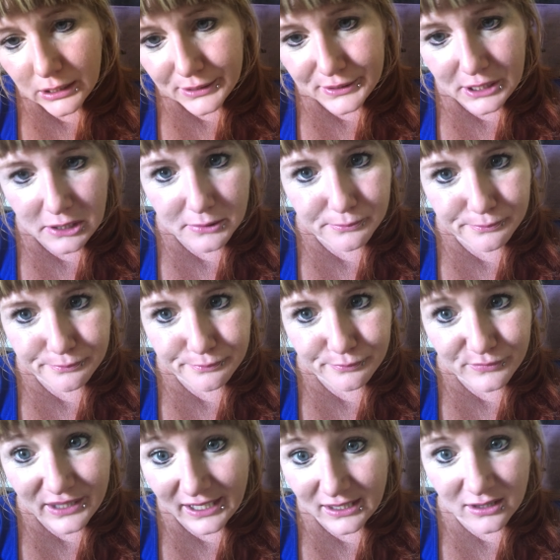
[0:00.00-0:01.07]
um,
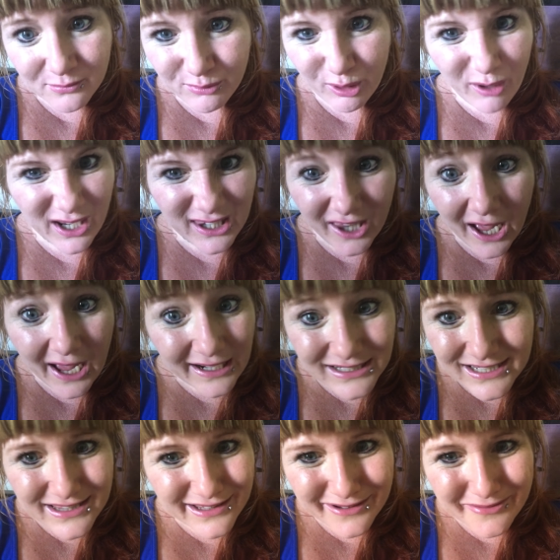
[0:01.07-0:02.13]
letting them know I
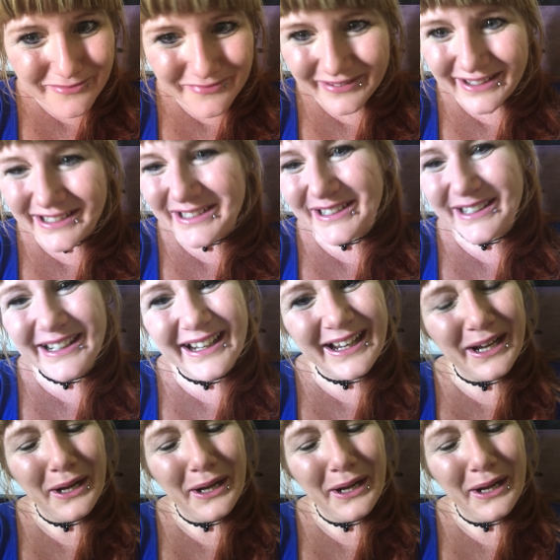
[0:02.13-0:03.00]
liked them, you know,